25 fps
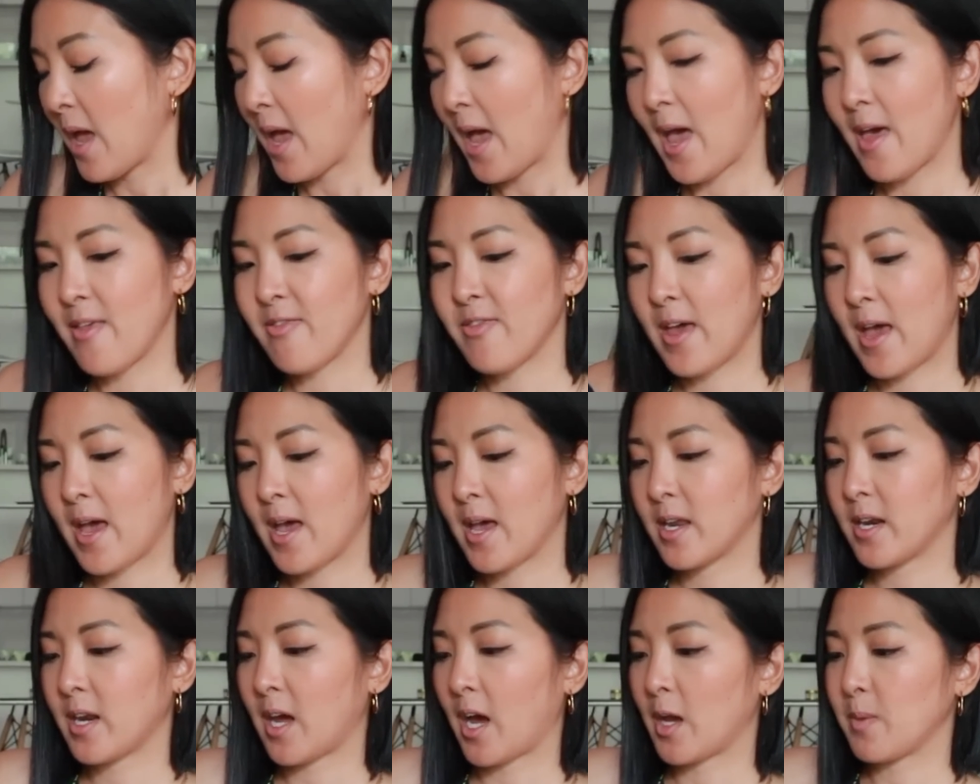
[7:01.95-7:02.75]
And
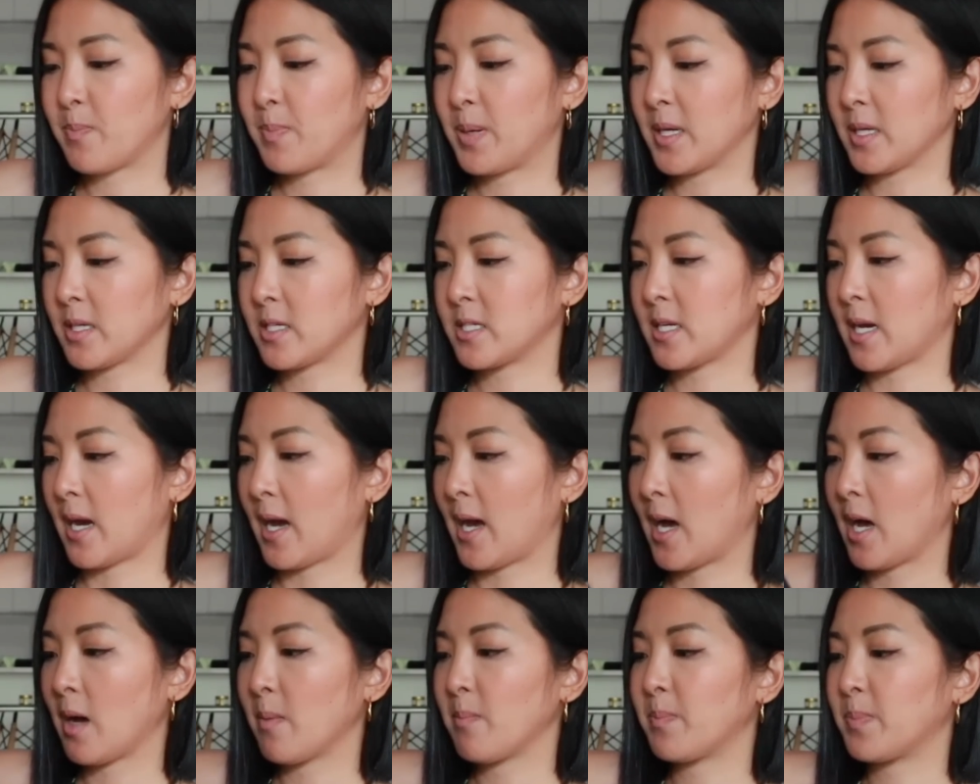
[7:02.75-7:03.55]
then I picked
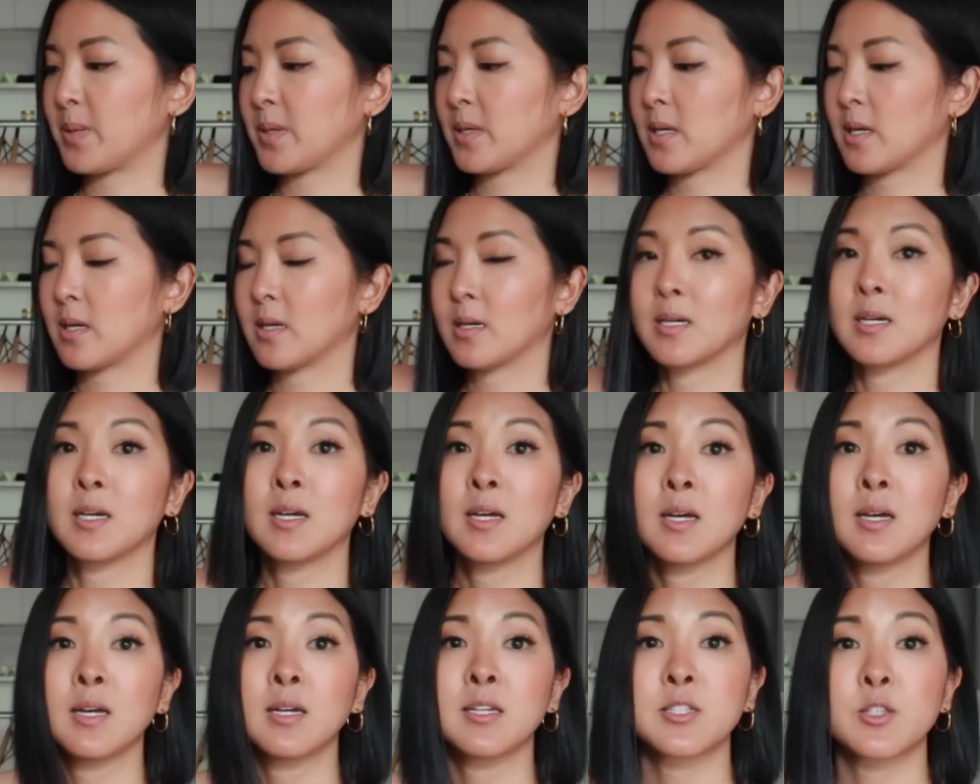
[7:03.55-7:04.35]
up,
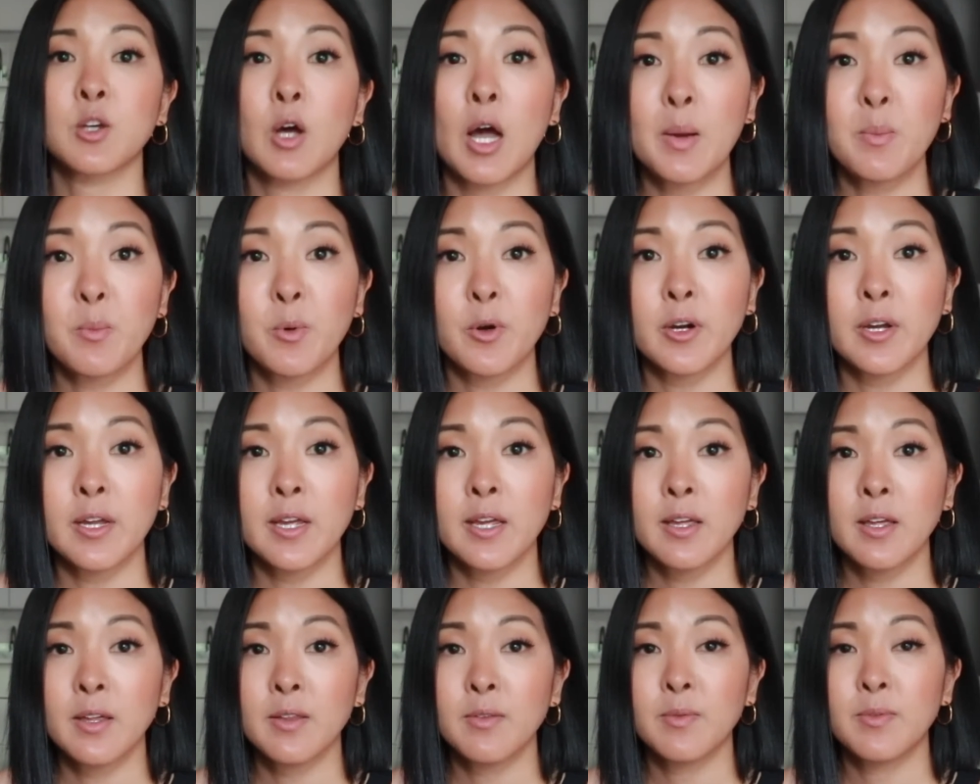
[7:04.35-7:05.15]
so I'm
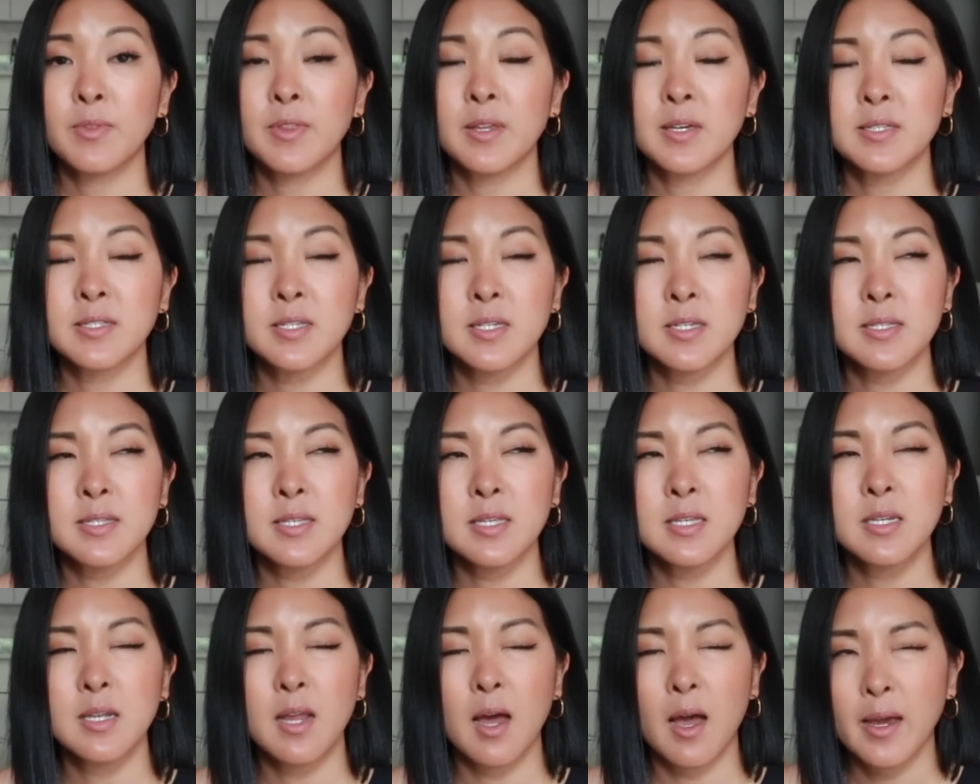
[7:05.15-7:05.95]
wearing, this is the
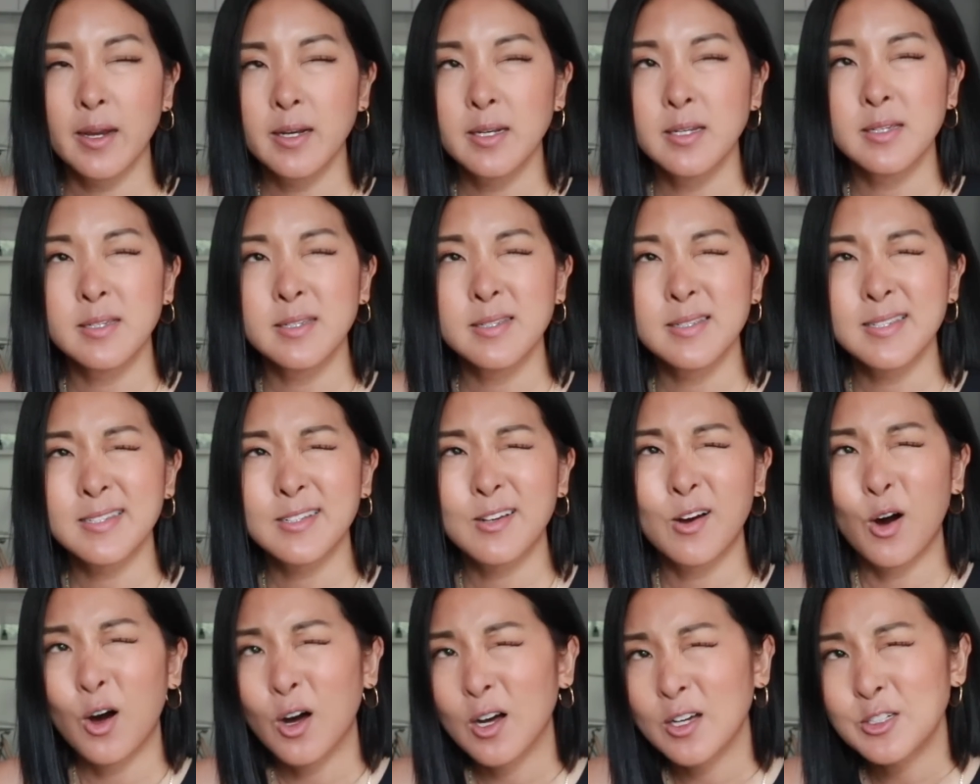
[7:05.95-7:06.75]
90s
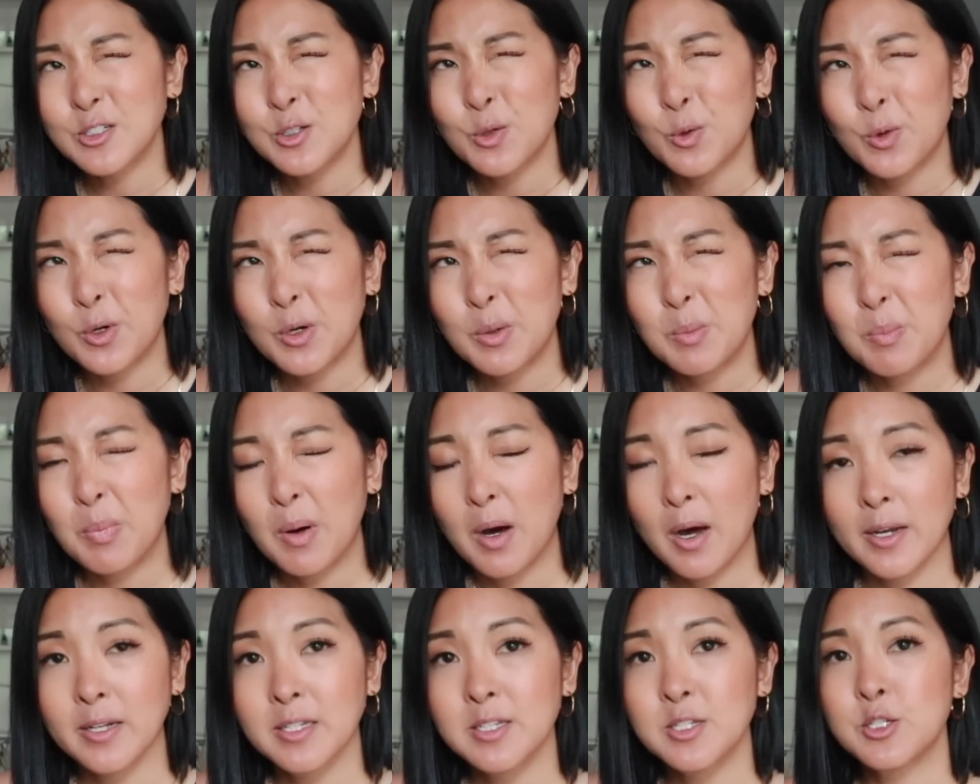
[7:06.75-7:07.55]
contour
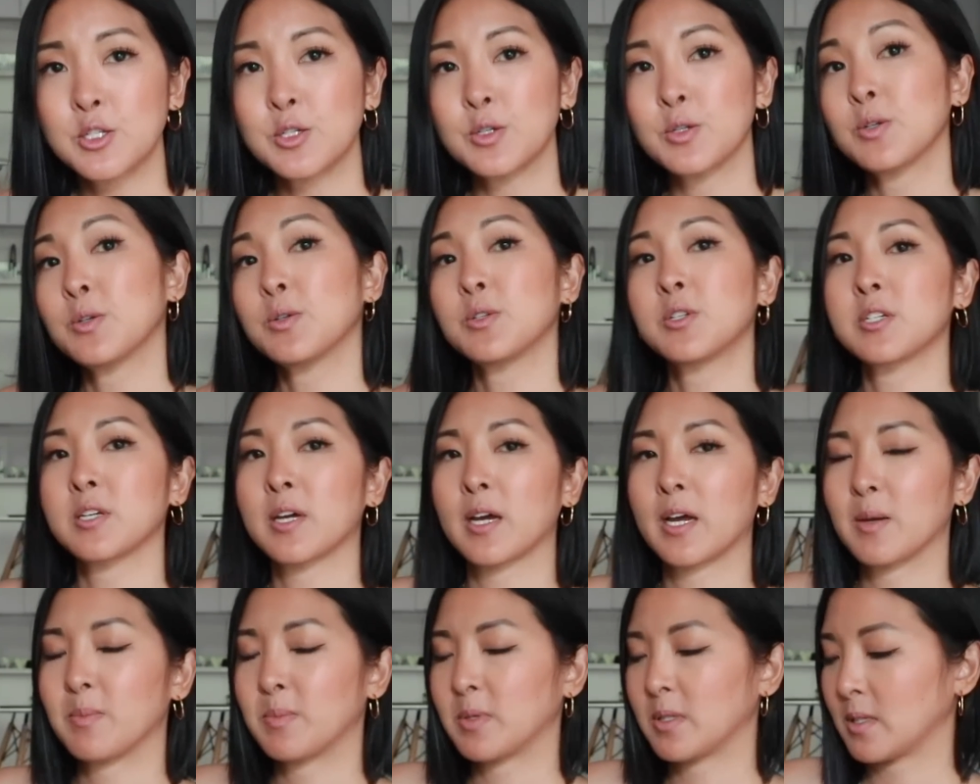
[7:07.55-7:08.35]
bodysuit,
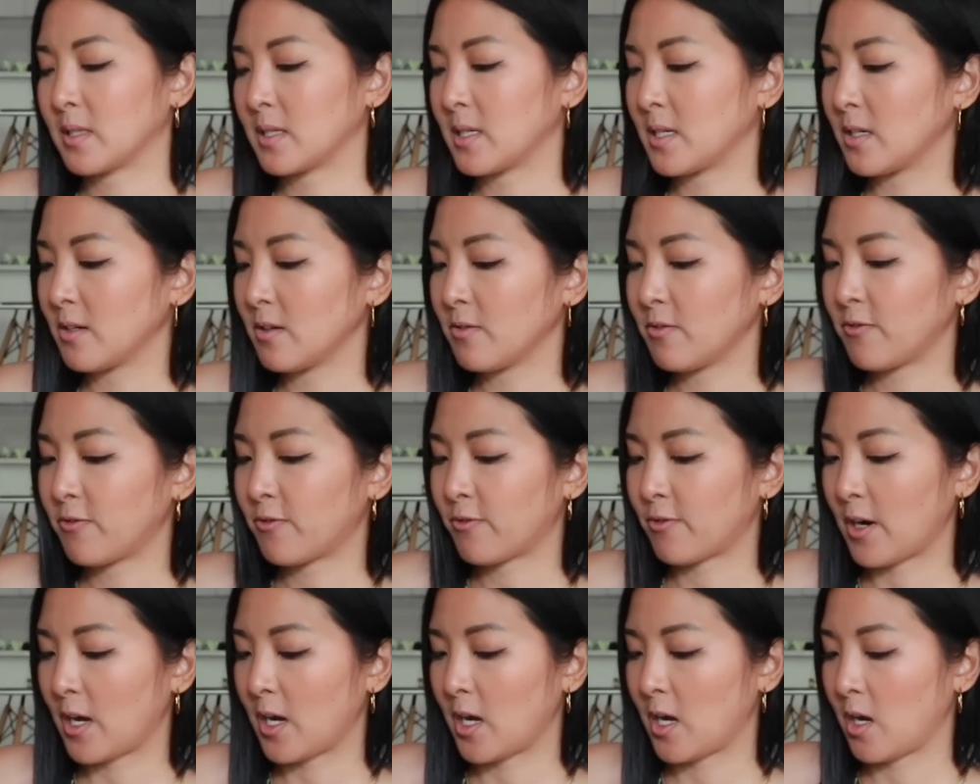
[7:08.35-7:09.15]
I believe,
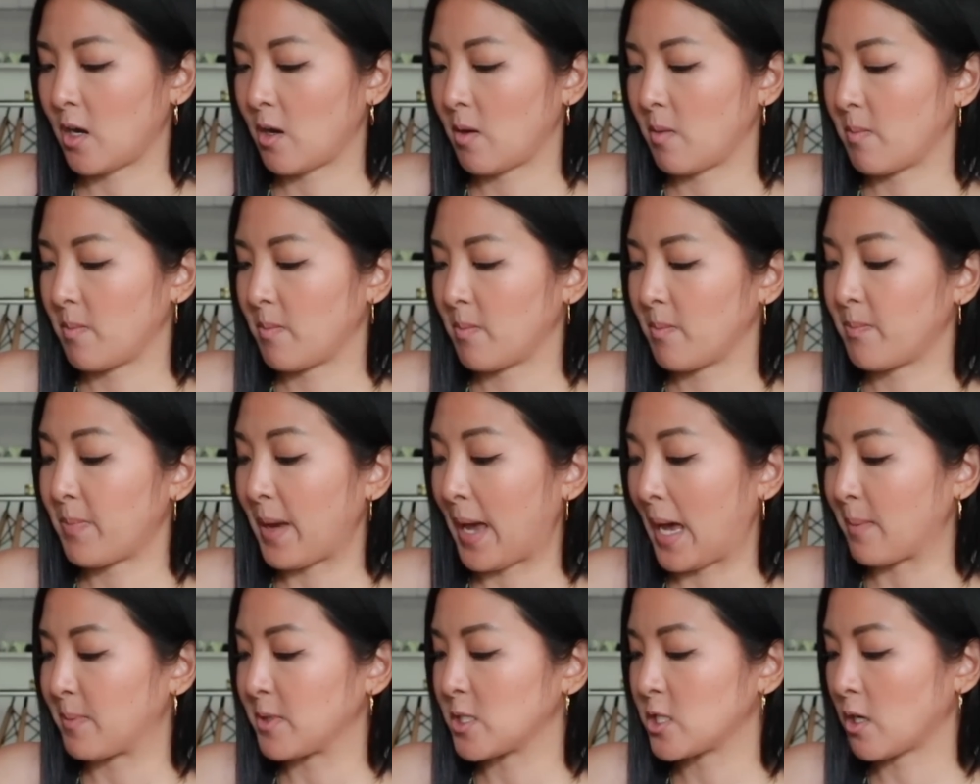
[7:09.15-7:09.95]
from
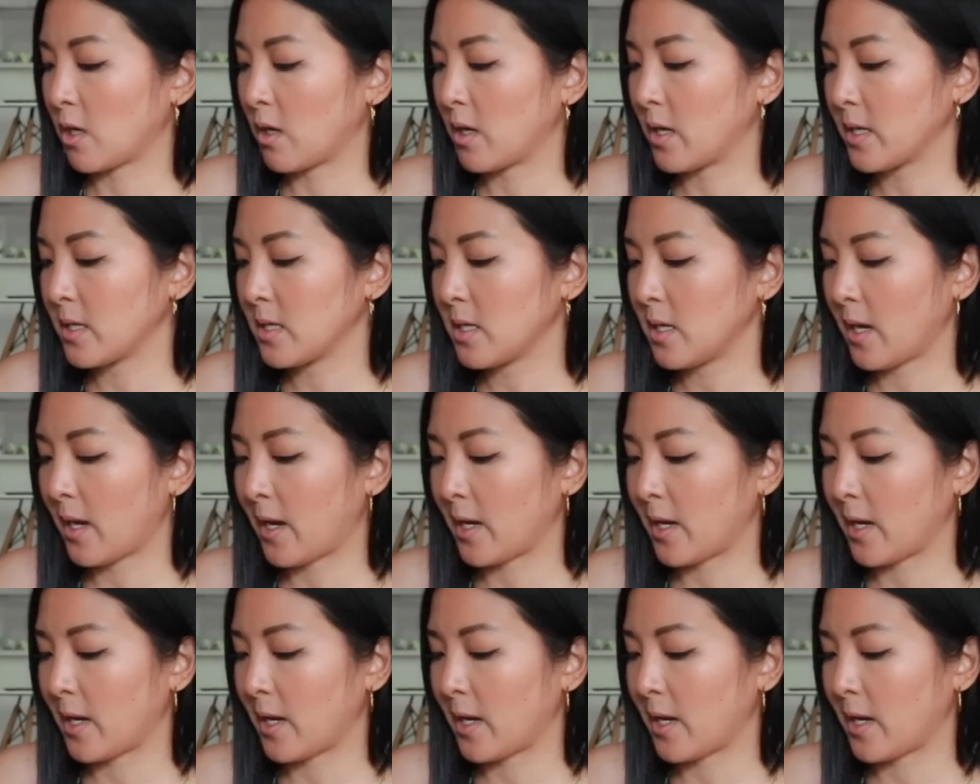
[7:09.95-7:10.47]
Babaton.